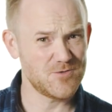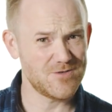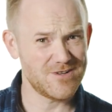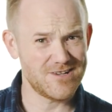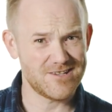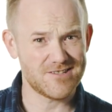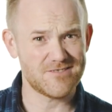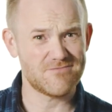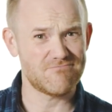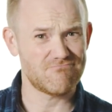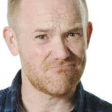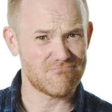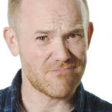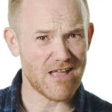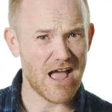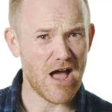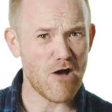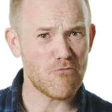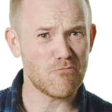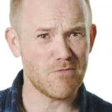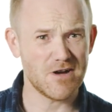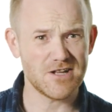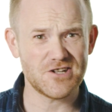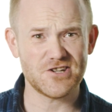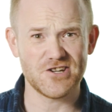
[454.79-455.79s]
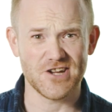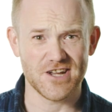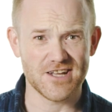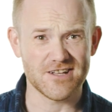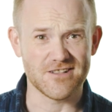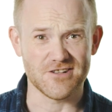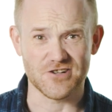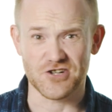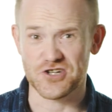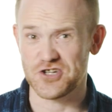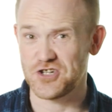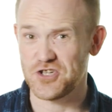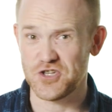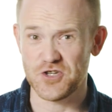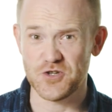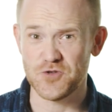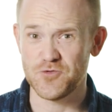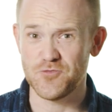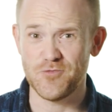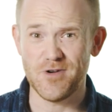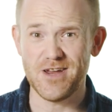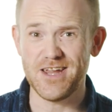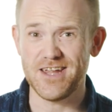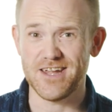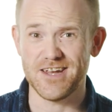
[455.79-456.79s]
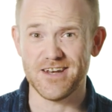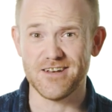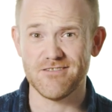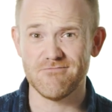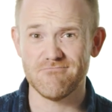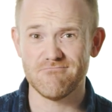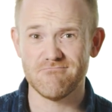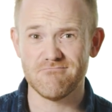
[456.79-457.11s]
is, how much English do you read?